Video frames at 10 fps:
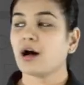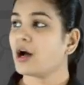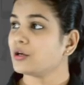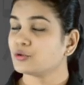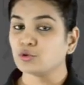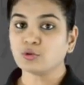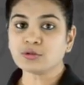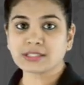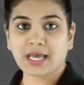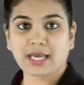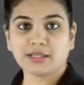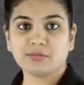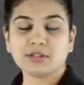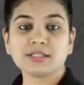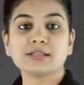are those
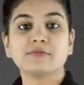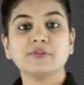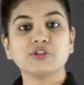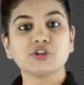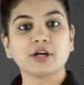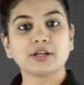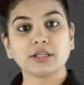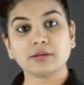animals which are